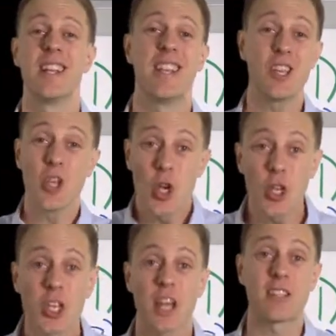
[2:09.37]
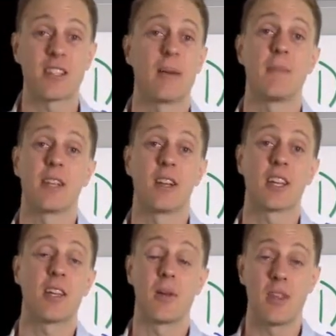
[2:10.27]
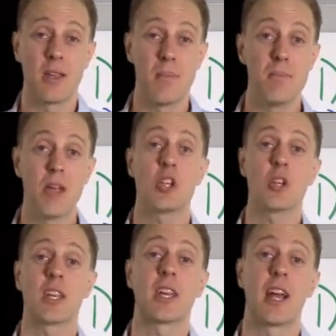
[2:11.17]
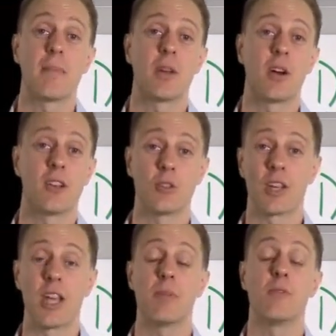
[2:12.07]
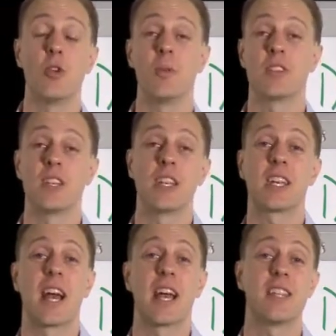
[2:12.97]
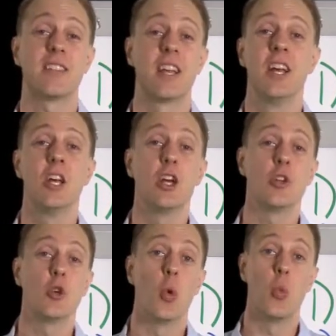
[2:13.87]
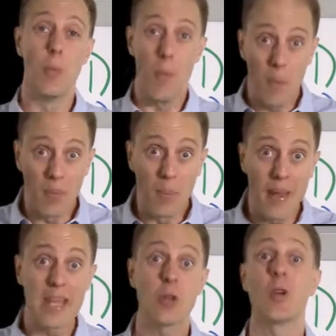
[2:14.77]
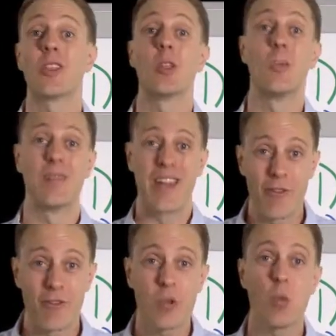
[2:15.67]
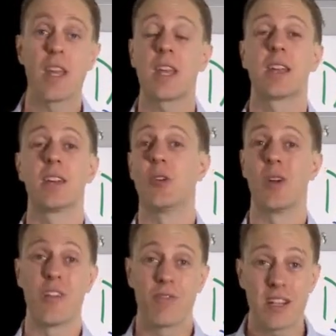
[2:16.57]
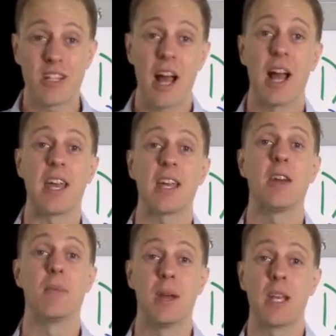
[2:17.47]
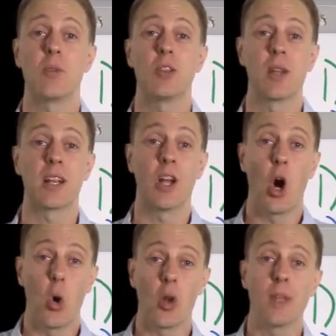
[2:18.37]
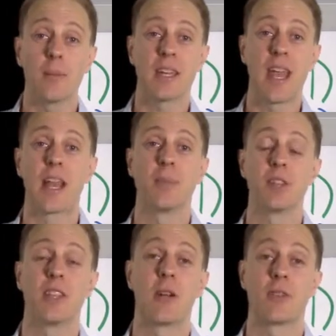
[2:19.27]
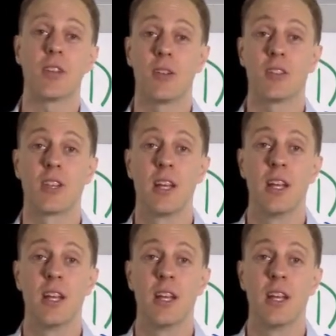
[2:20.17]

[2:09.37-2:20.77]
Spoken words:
Now usually that's something like you're measuring KPIs or key performance indicators. You're meeting with them every week or every day, meeting with them, holding them accountable to that results.